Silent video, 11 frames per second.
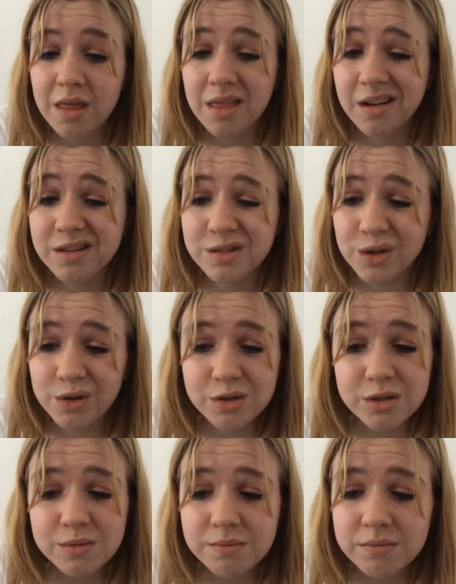That is
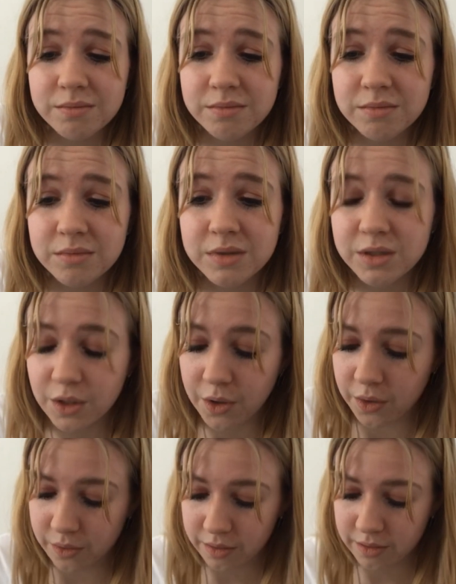good.
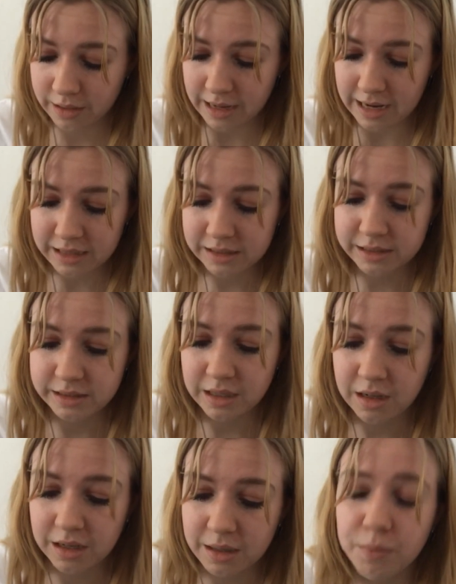So it acts
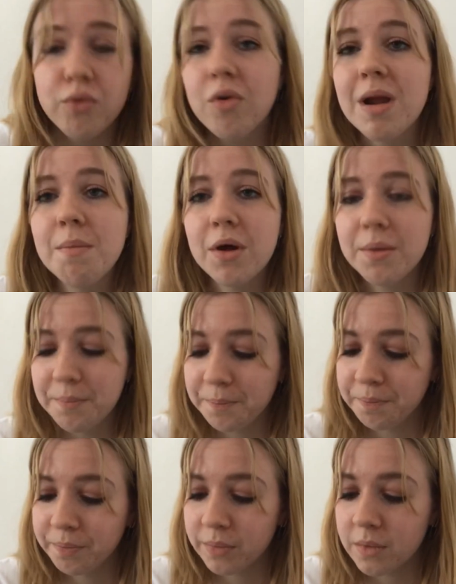like a primer
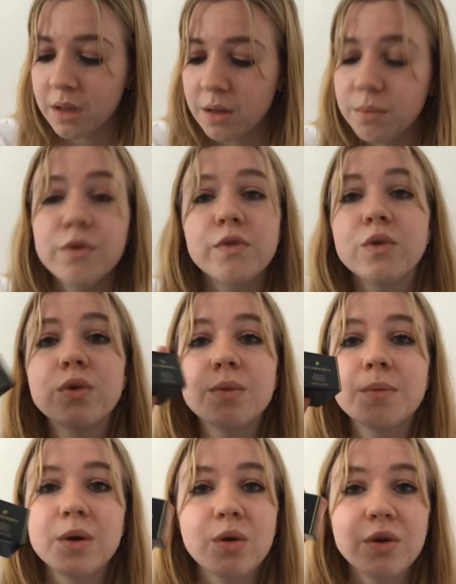before
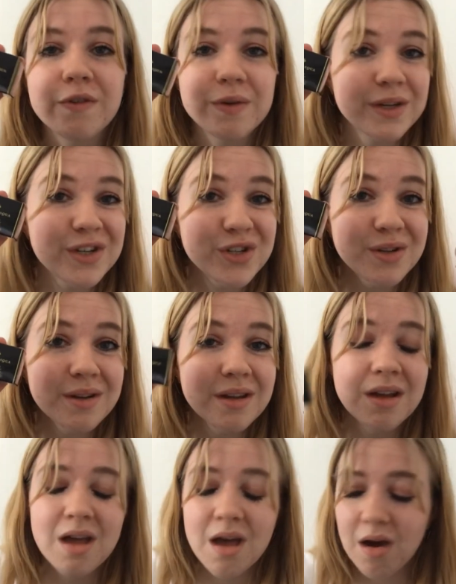putting on your foundation.
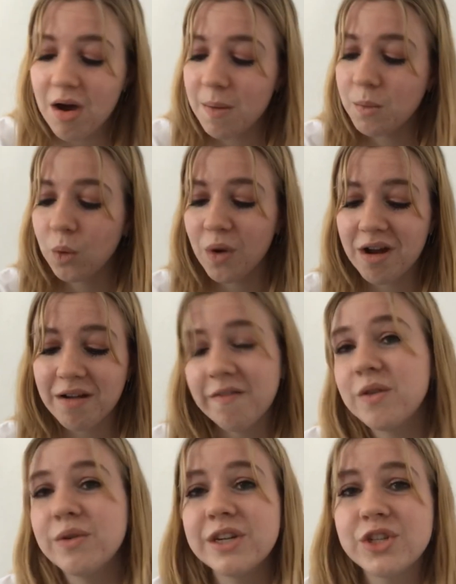I'm not wearing
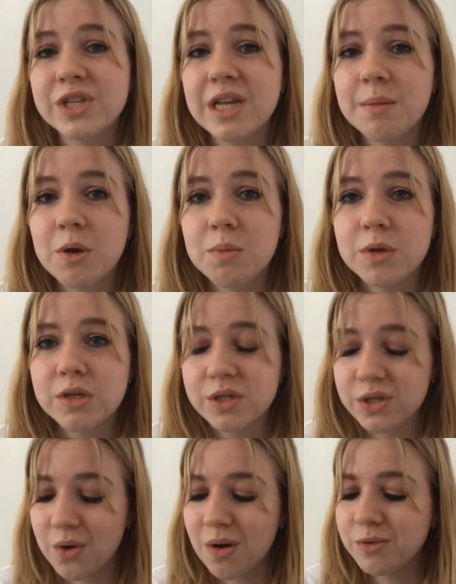foundation at the moment,
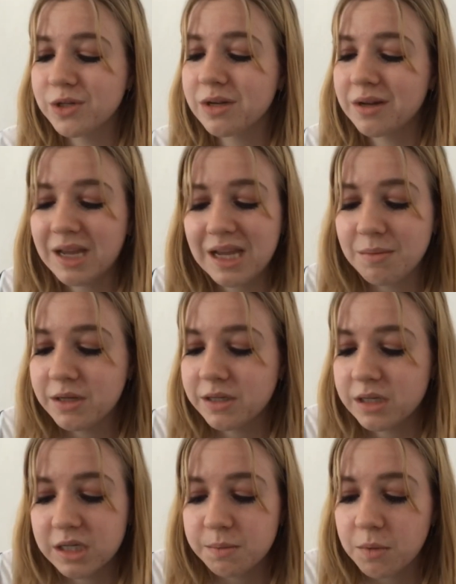so I'm just going to keep this
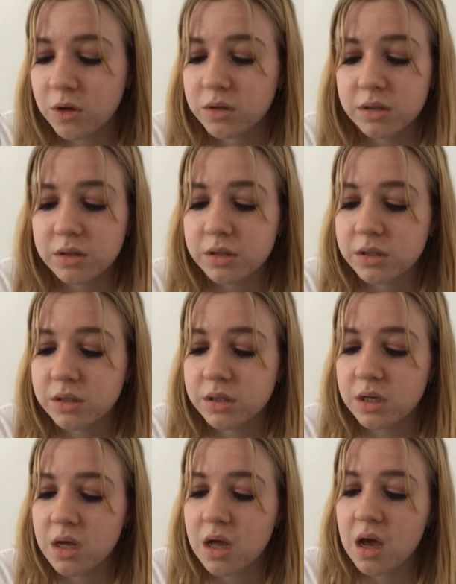in its box.
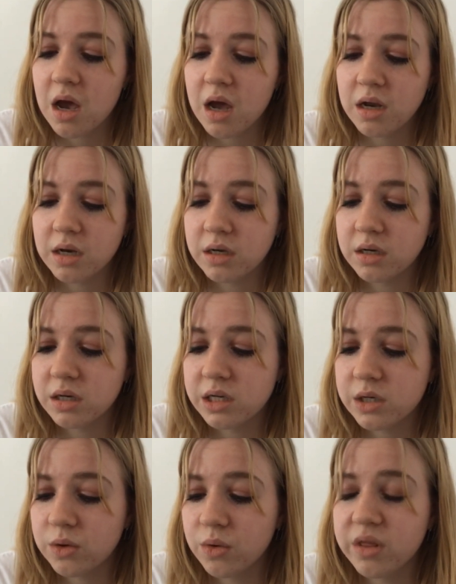And then
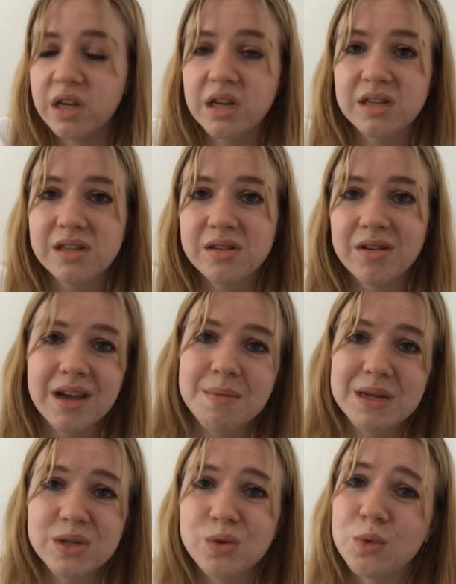until things start getting back
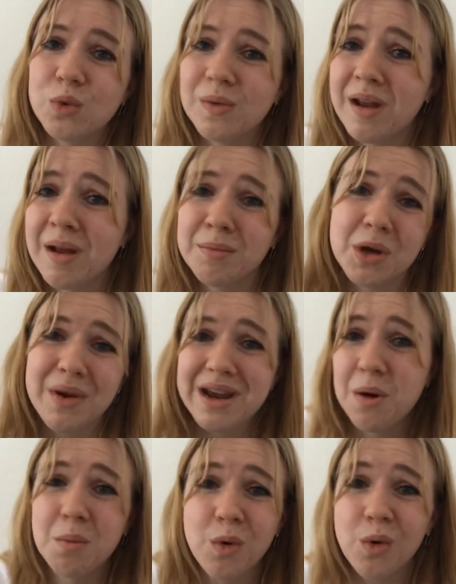to normal, I'm going
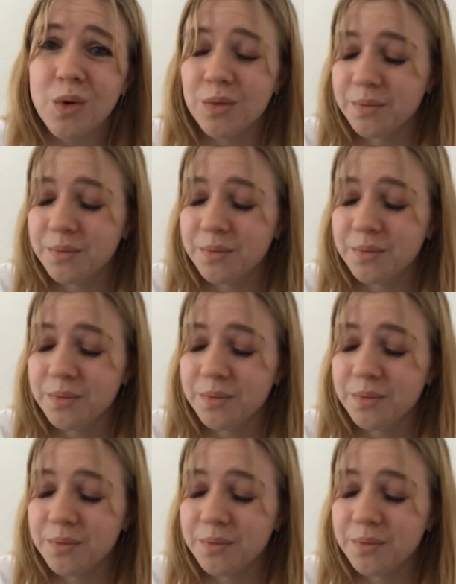out more